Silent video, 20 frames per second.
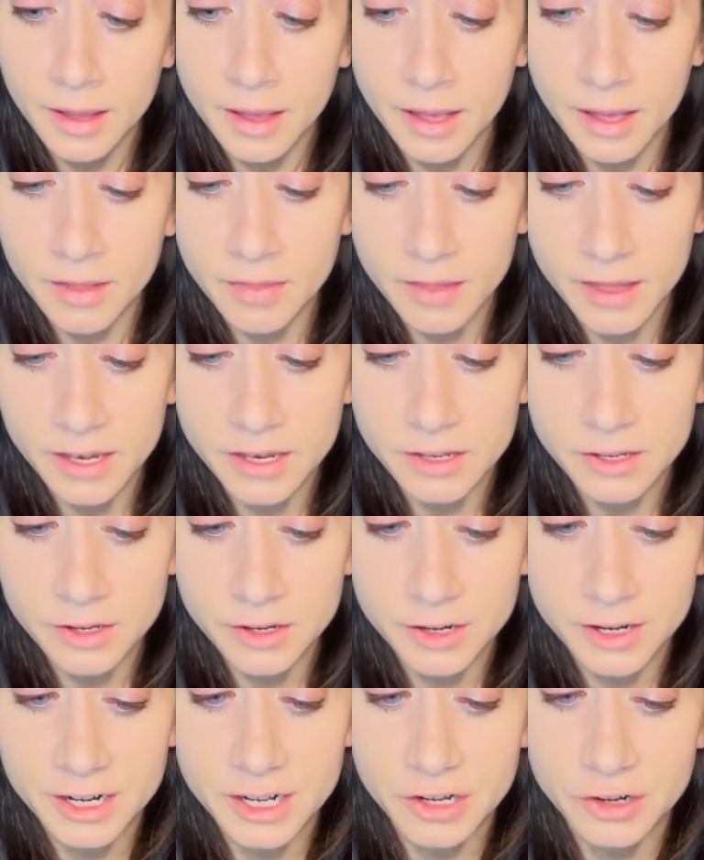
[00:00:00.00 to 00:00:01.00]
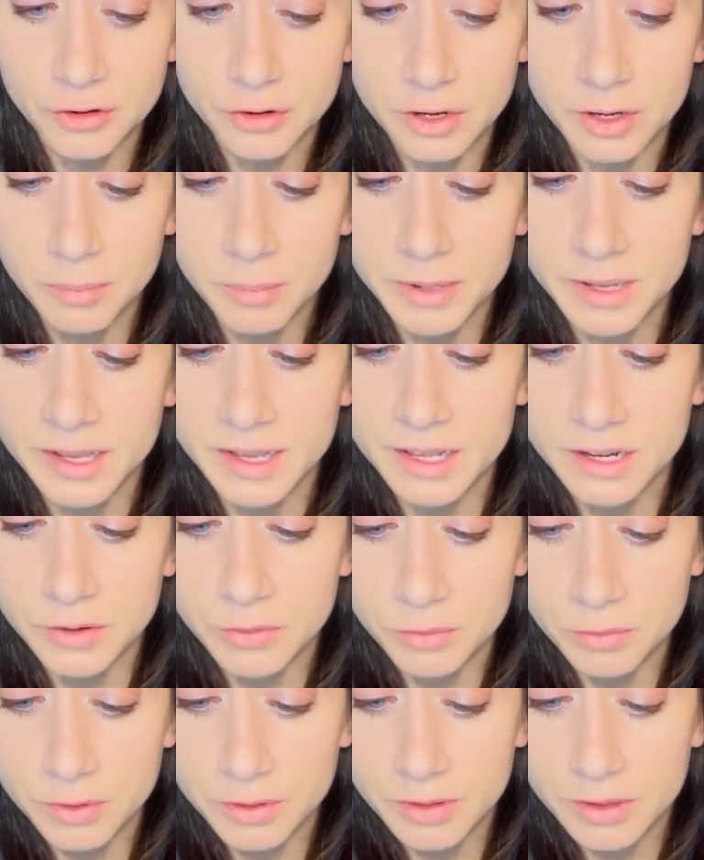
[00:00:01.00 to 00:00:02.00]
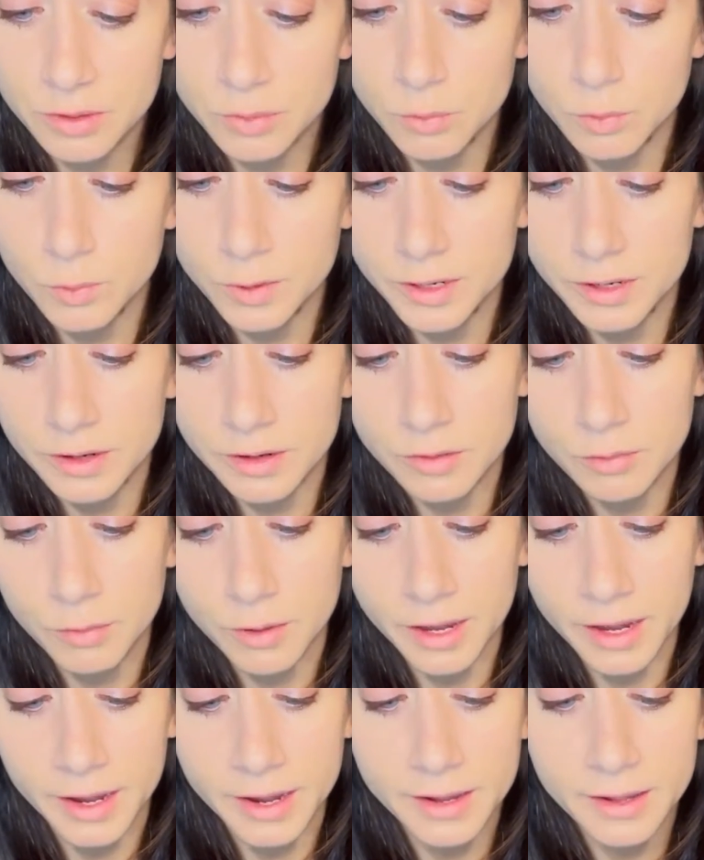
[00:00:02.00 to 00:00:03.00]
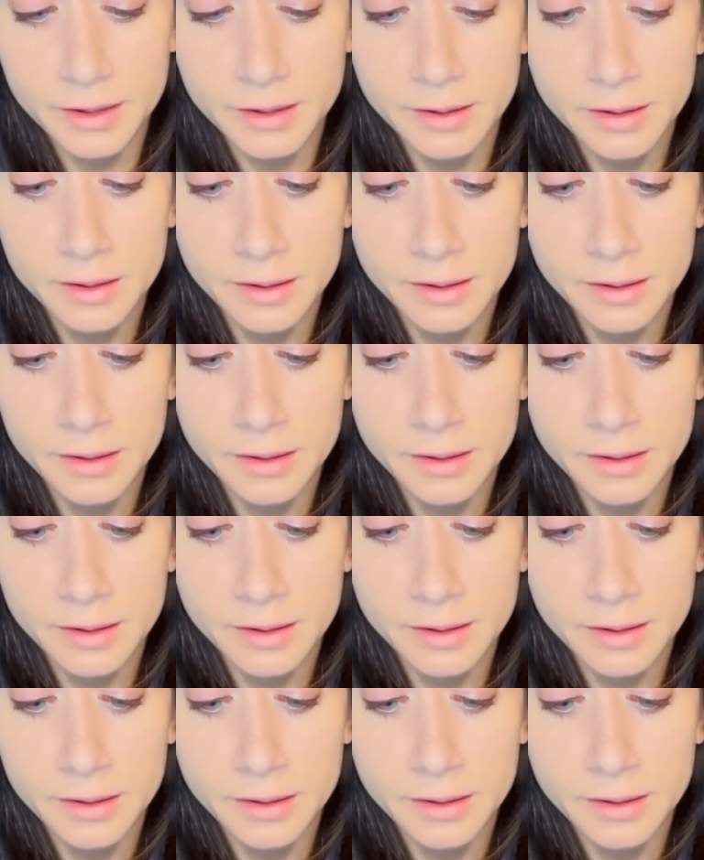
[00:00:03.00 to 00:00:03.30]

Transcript: and then you're going to grip it in a really weird way,